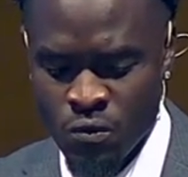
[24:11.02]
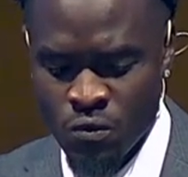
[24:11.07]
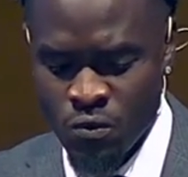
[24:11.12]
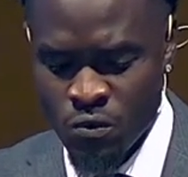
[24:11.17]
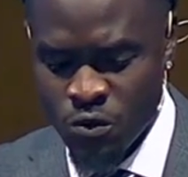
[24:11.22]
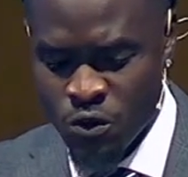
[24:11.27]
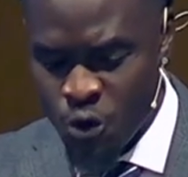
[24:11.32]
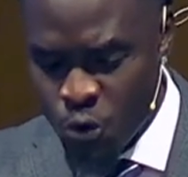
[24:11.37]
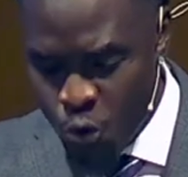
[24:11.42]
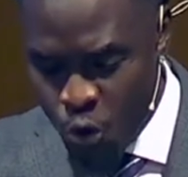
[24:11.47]

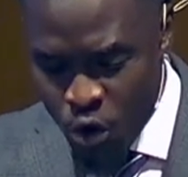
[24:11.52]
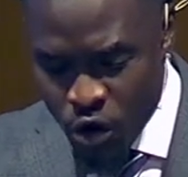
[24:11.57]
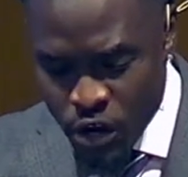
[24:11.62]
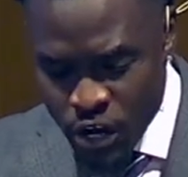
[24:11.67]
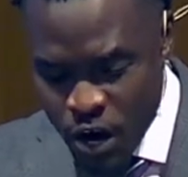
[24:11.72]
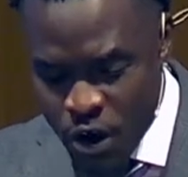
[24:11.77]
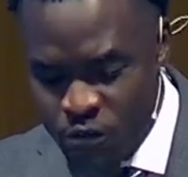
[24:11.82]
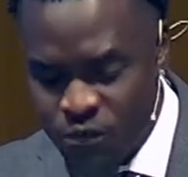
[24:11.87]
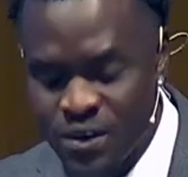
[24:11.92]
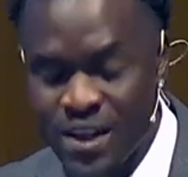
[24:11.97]
The
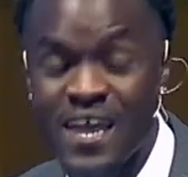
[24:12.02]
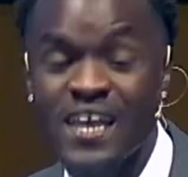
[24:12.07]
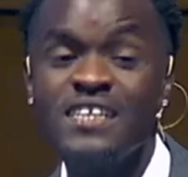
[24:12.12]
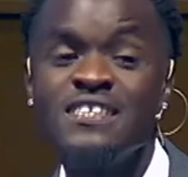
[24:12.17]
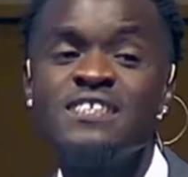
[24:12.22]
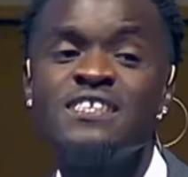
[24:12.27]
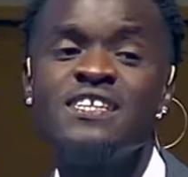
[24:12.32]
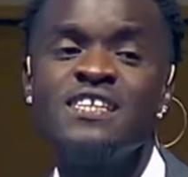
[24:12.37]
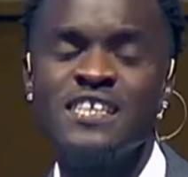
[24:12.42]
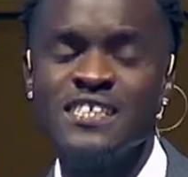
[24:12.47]
warning of
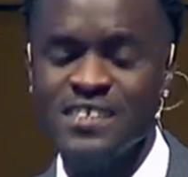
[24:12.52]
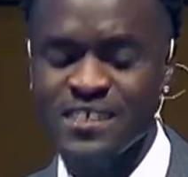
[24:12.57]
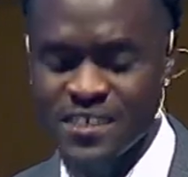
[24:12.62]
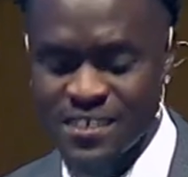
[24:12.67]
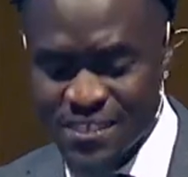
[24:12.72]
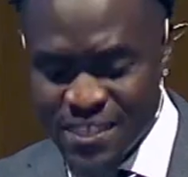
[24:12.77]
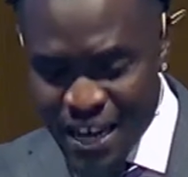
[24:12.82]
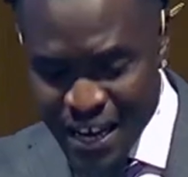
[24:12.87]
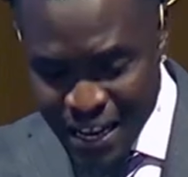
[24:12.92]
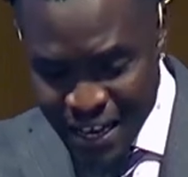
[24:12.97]
laziness is
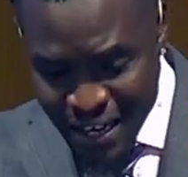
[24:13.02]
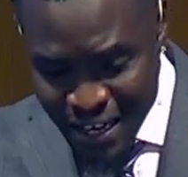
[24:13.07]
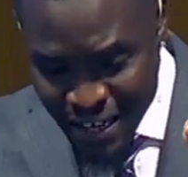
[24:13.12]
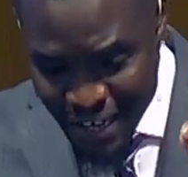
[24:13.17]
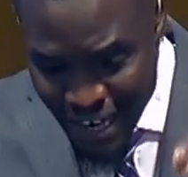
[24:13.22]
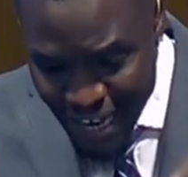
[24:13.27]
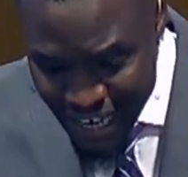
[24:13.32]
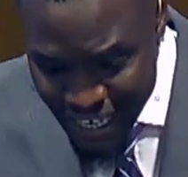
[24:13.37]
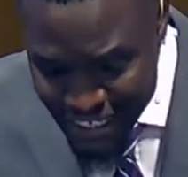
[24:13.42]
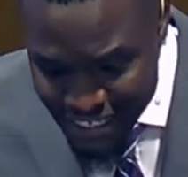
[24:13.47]
that
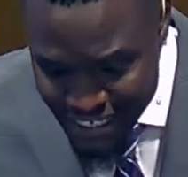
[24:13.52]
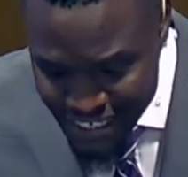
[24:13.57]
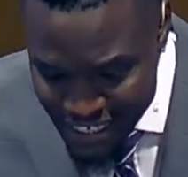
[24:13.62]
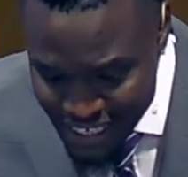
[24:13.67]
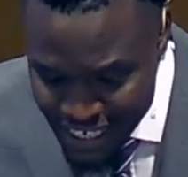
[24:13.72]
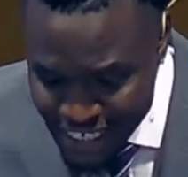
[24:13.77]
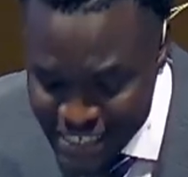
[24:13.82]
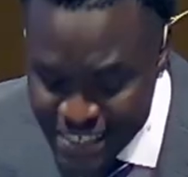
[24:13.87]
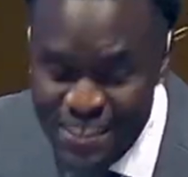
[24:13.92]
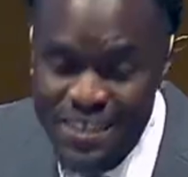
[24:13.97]

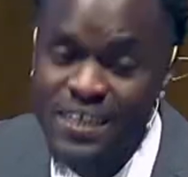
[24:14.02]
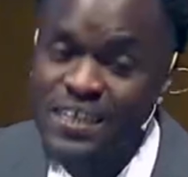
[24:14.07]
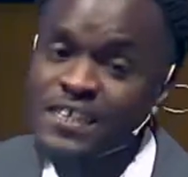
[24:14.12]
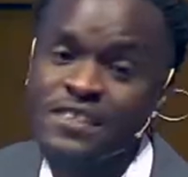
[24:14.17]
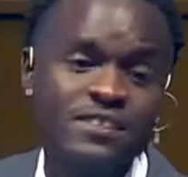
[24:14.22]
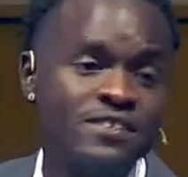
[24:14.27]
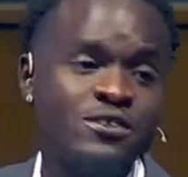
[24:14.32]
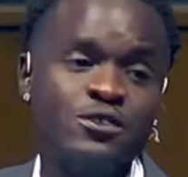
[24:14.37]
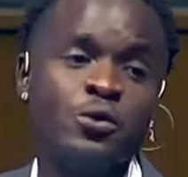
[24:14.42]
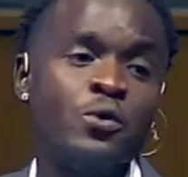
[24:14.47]
laziness
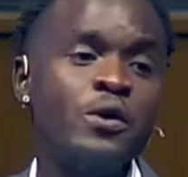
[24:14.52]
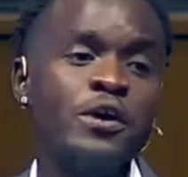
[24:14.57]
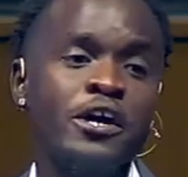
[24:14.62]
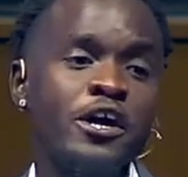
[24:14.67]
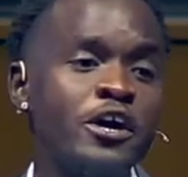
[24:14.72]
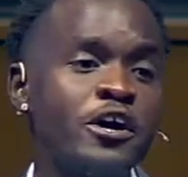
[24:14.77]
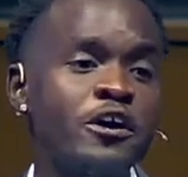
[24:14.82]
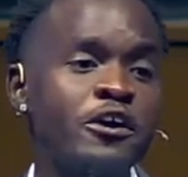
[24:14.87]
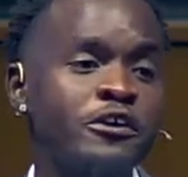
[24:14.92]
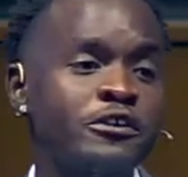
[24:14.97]
leads to a
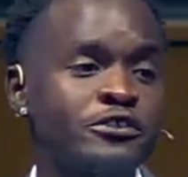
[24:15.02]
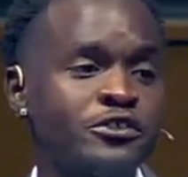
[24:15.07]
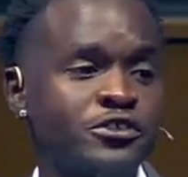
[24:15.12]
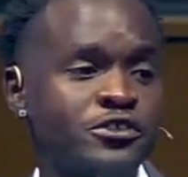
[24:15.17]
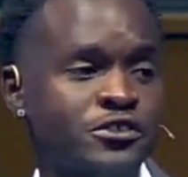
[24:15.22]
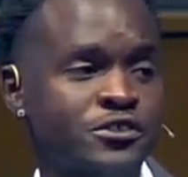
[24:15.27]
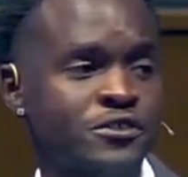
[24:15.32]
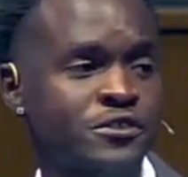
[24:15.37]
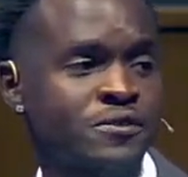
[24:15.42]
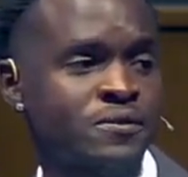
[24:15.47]

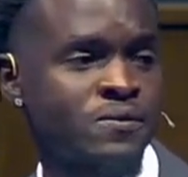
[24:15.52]
curse.